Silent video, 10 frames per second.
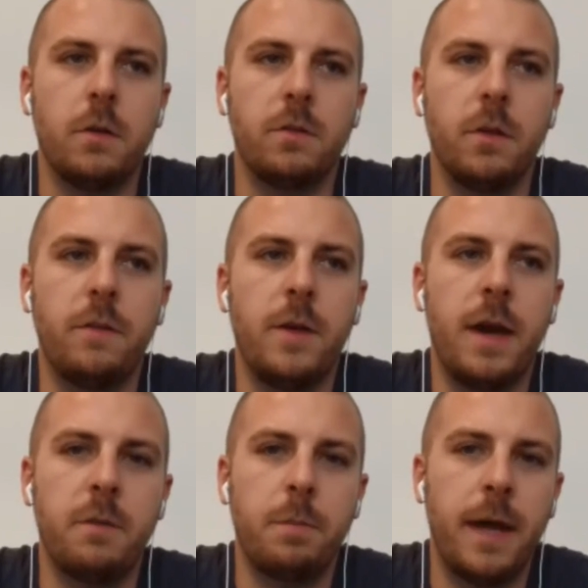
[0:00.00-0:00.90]
So if you
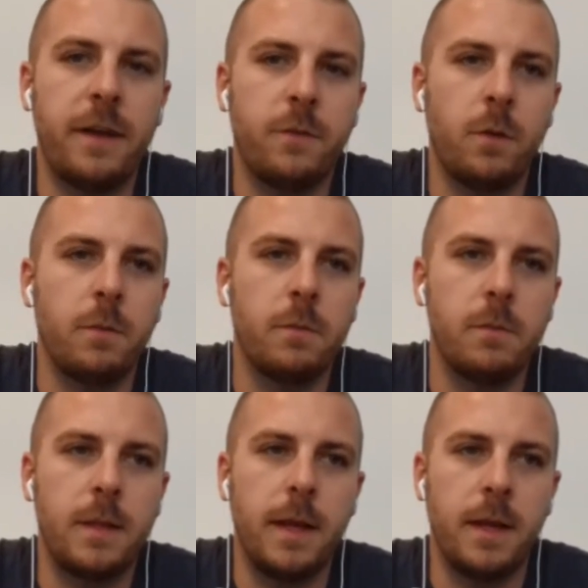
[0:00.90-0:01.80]
have a platform
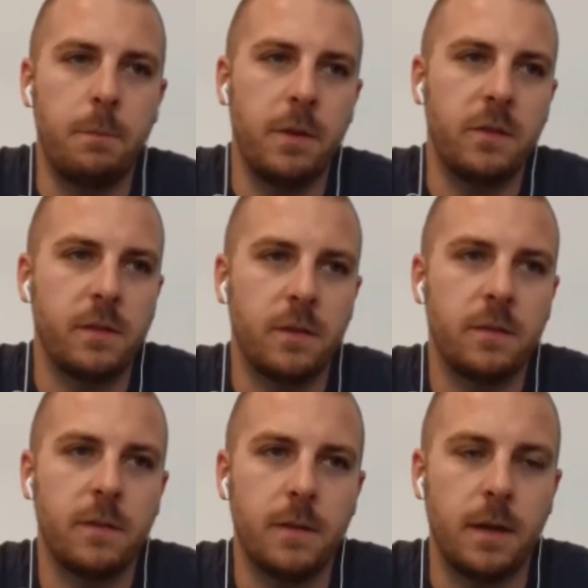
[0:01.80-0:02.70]
and a
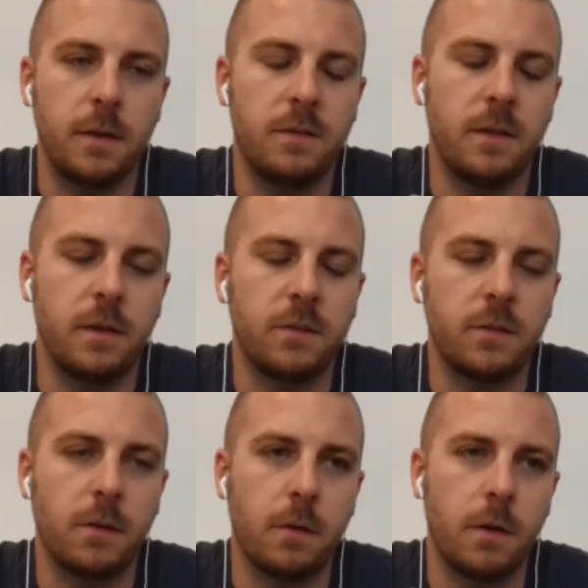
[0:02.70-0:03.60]
business that
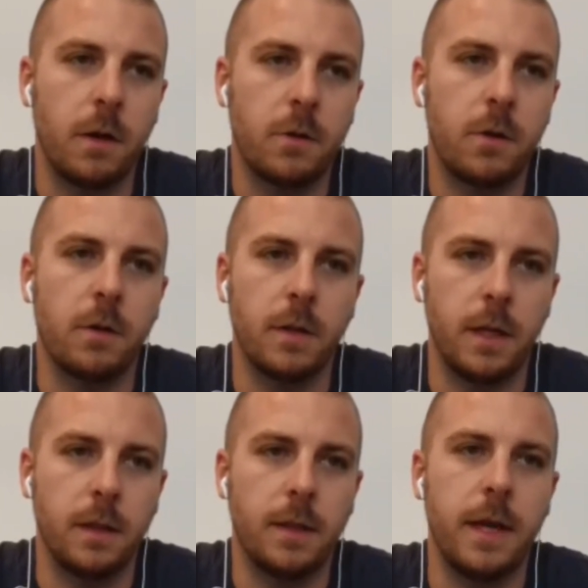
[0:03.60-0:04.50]
exists
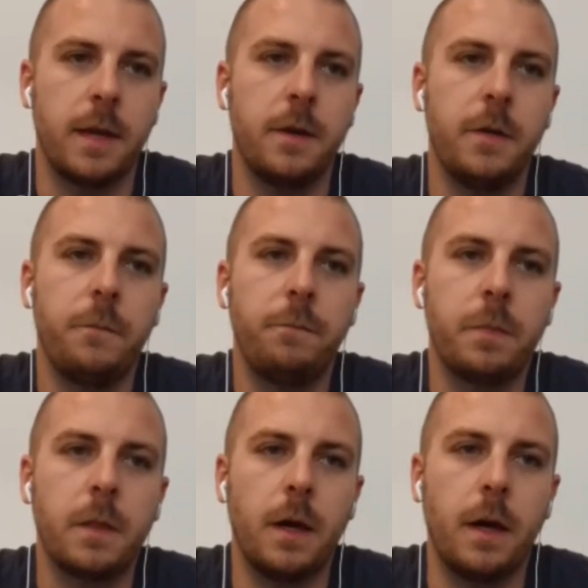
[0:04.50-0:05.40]
currently, like
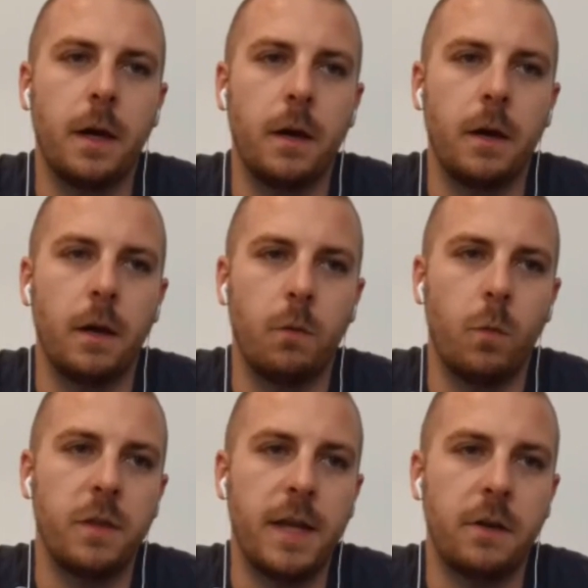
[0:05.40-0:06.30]

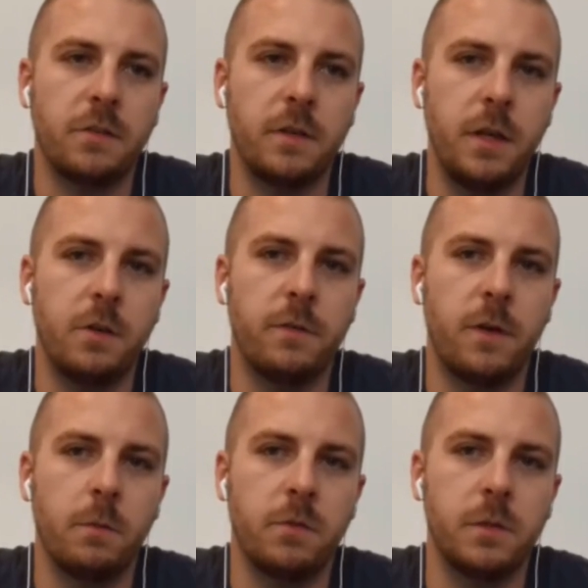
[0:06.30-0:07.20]
1000 Eco
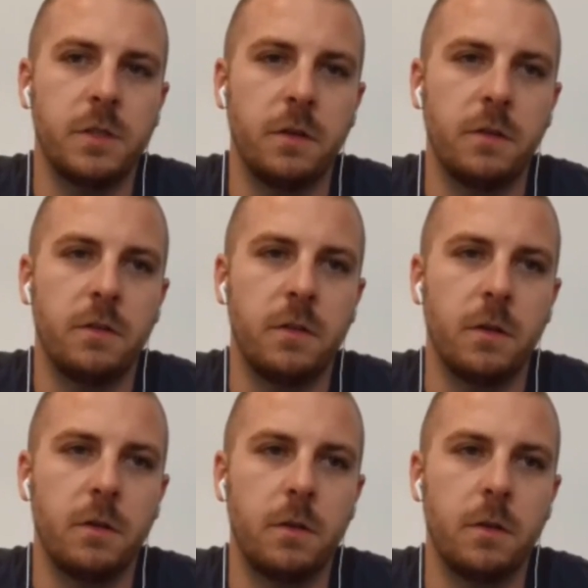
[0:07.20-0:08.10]
Farms, which is
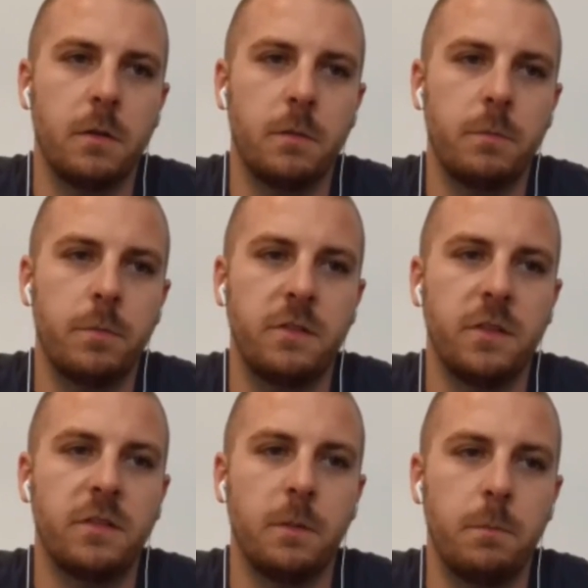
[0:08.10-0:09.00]
the
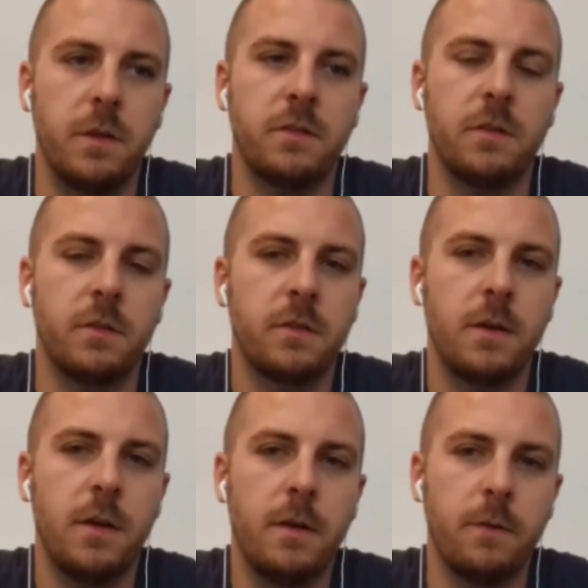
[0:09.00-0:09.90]
pre-existing
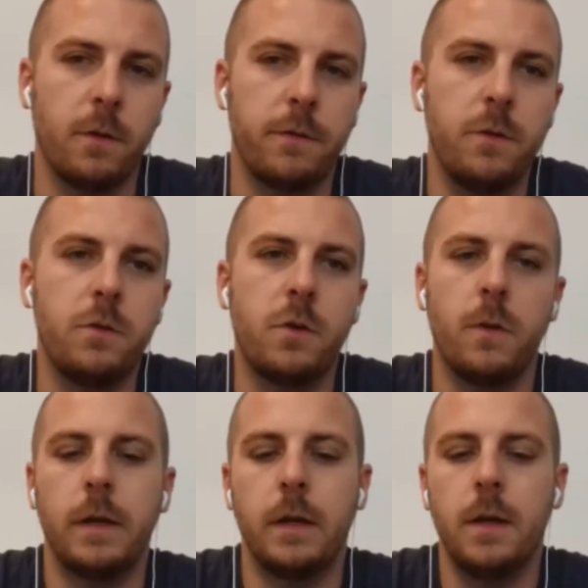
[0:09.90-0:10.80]
business for
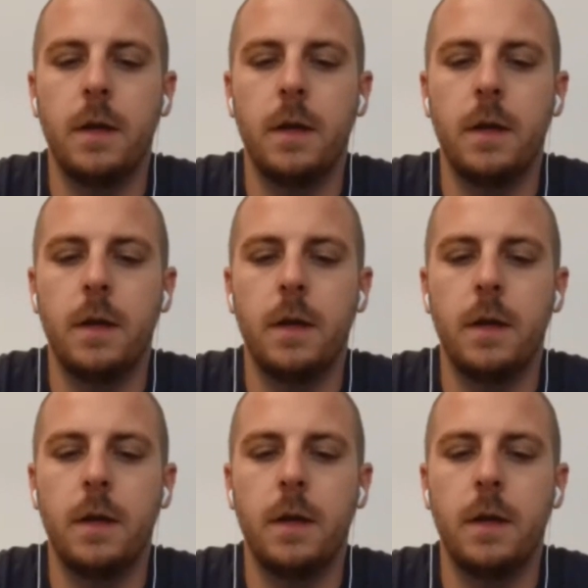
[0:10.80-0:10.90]
Foodcoin,